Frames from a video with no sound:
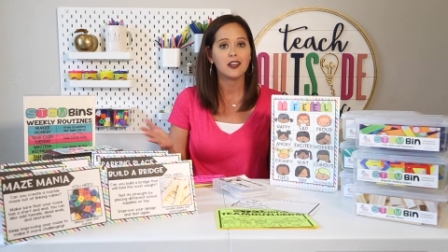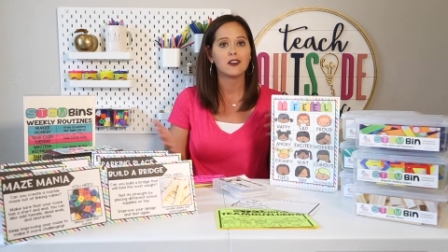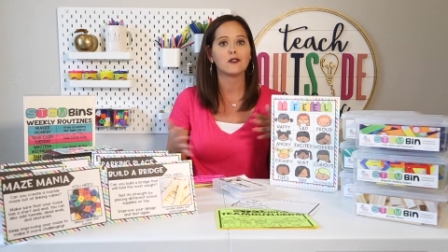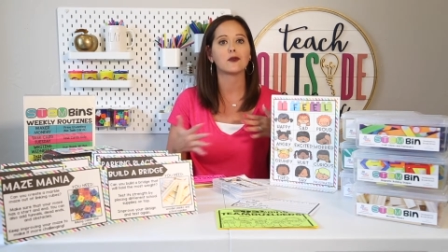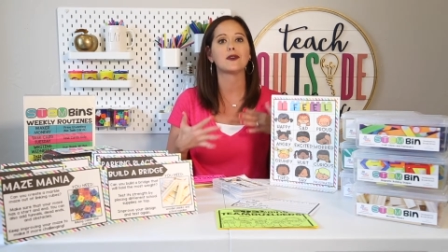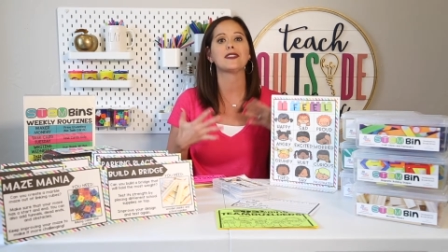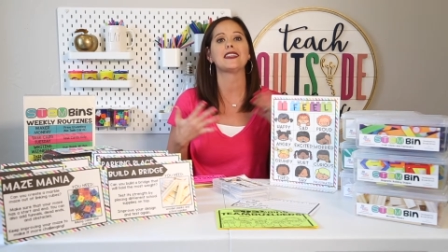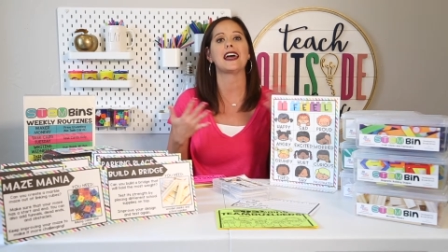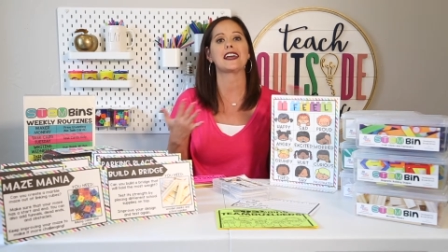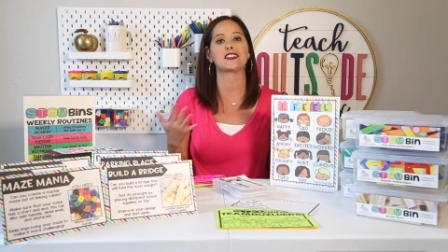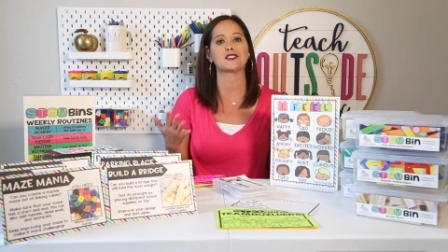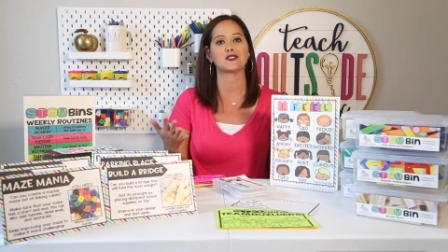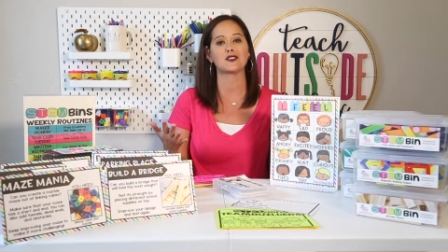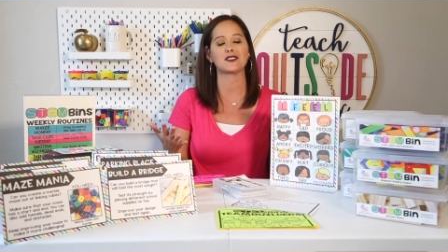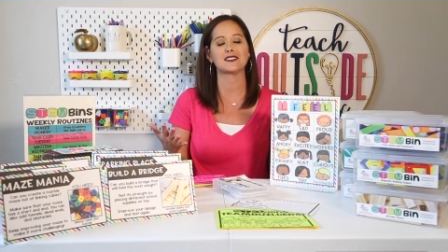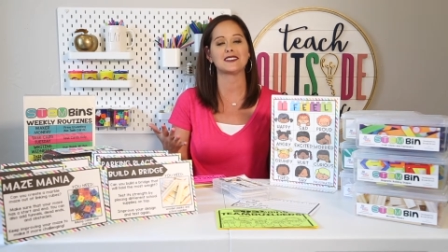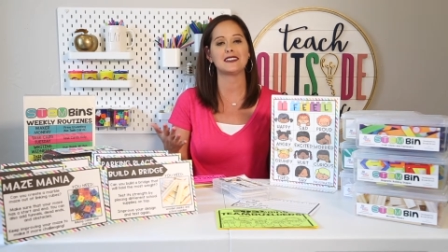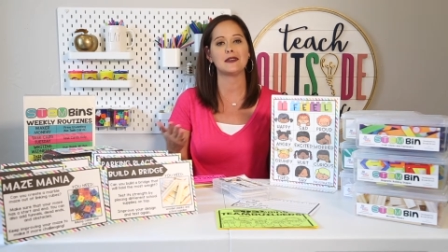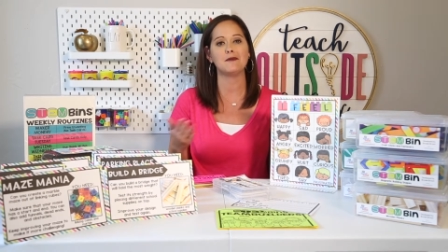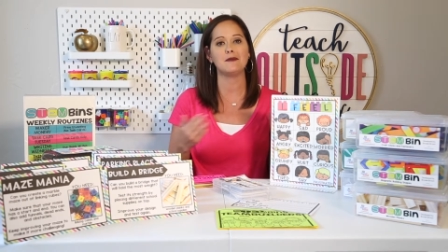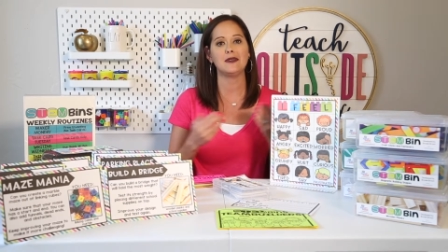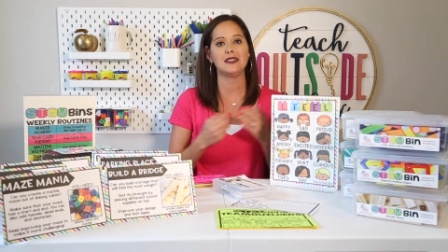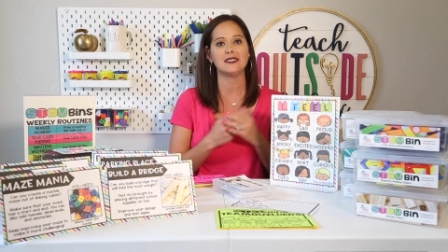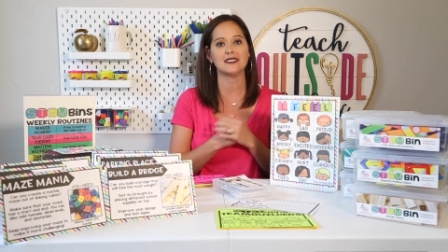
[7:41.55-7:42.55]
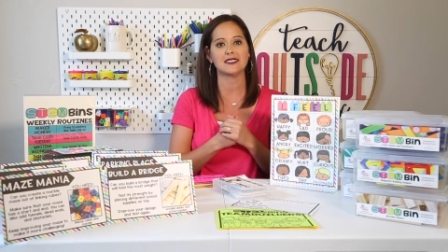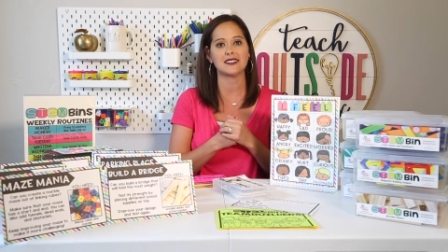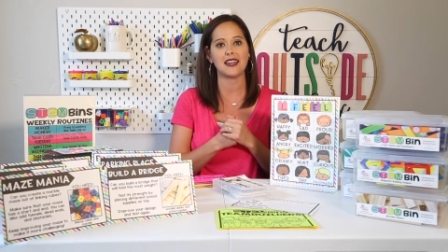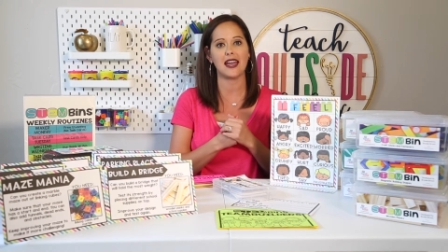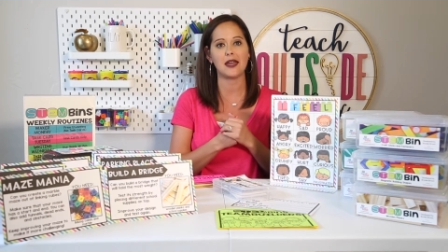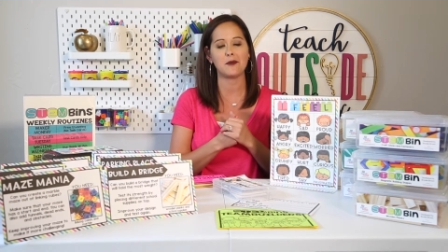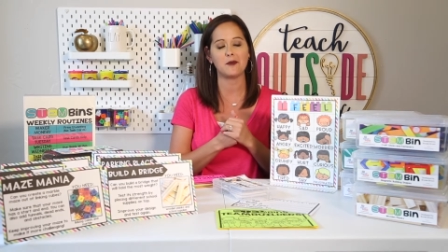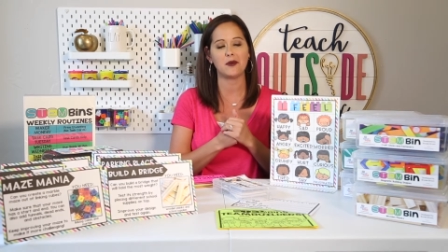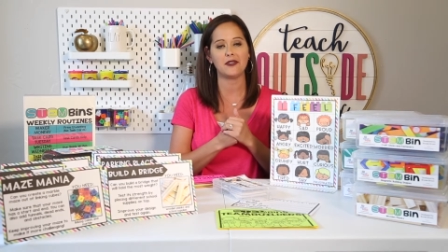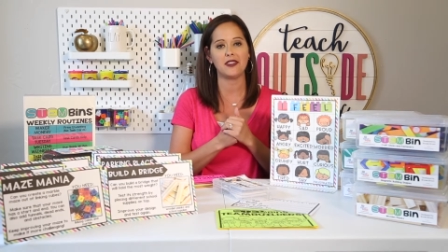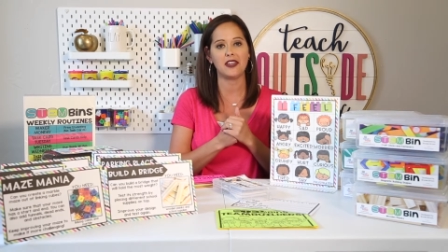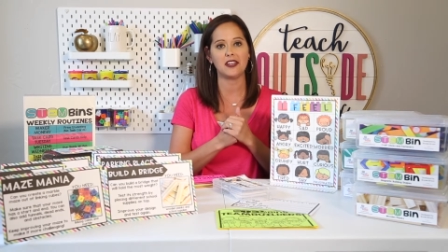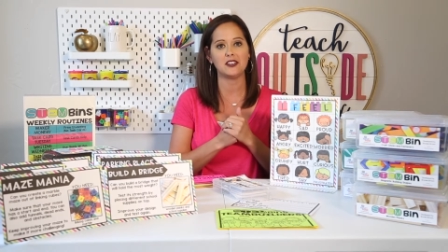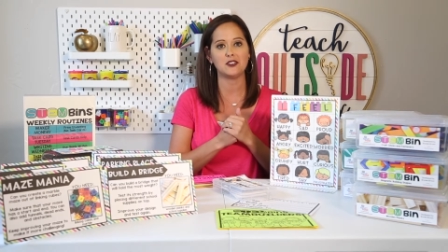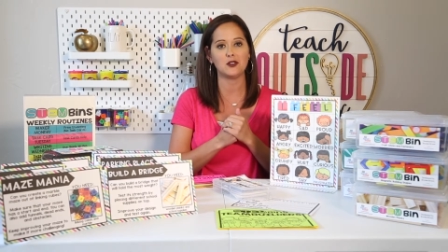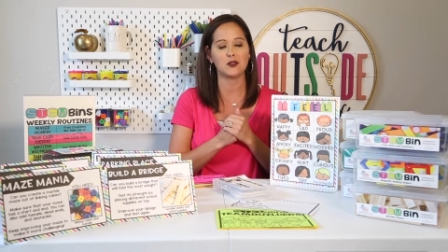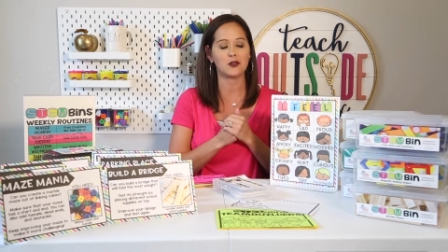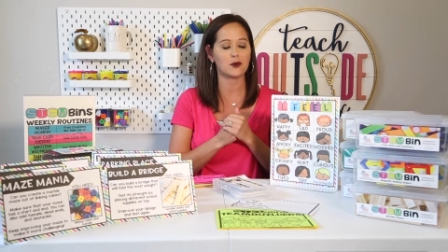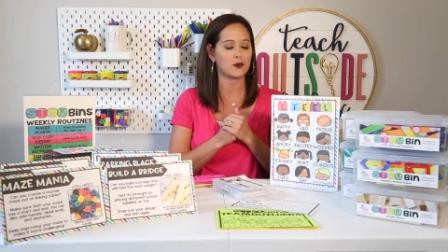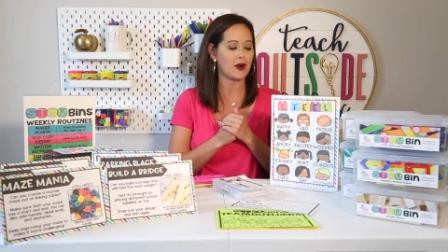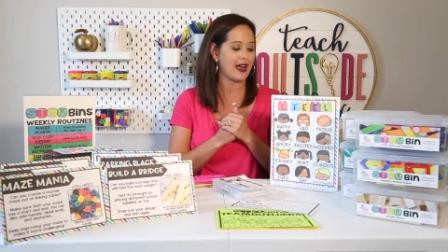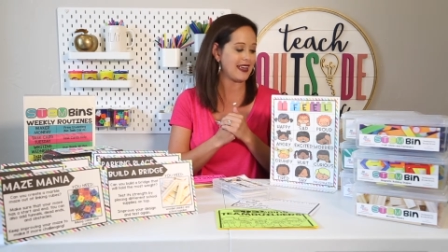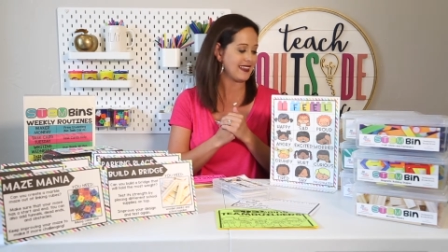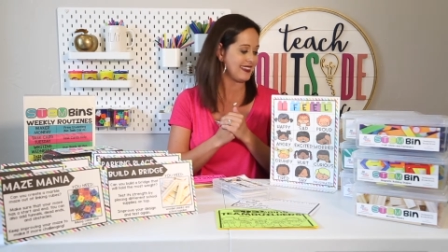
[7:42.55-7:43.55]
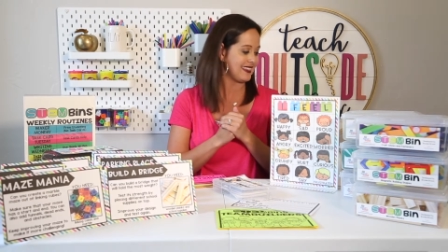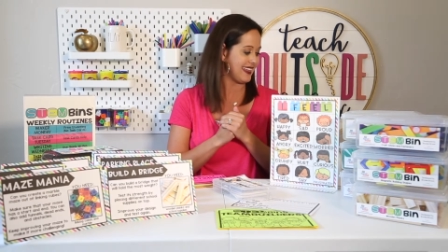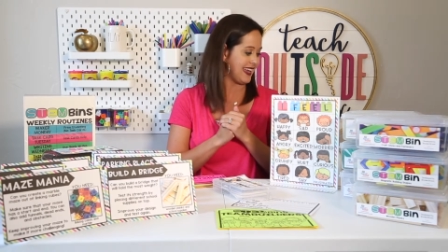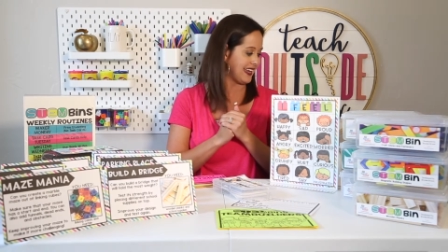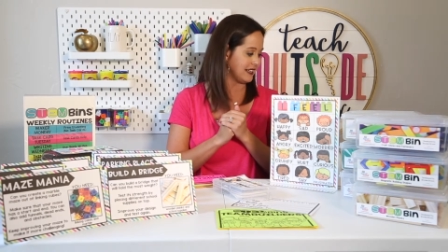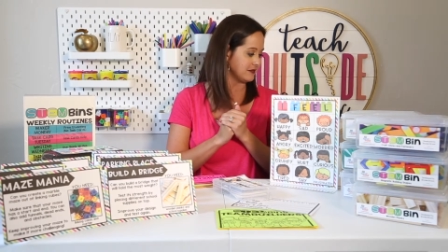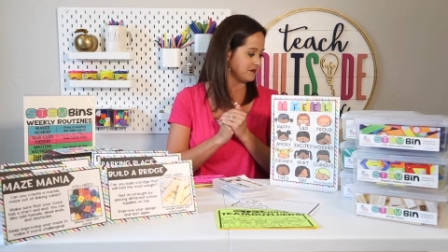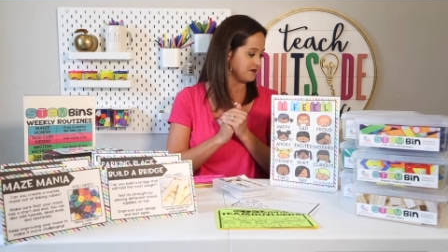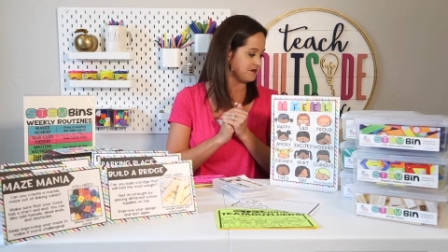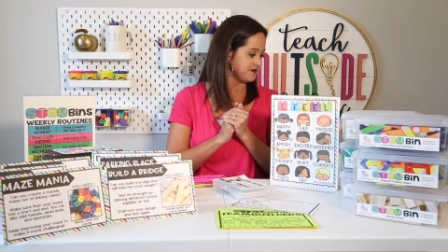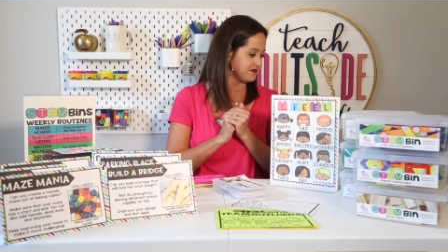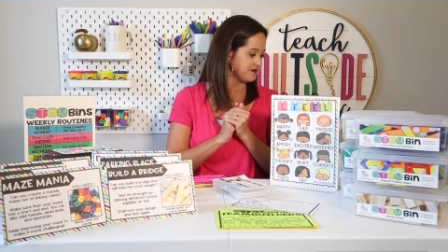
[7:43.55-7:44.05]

with extra STEM bins time when they do the right thing.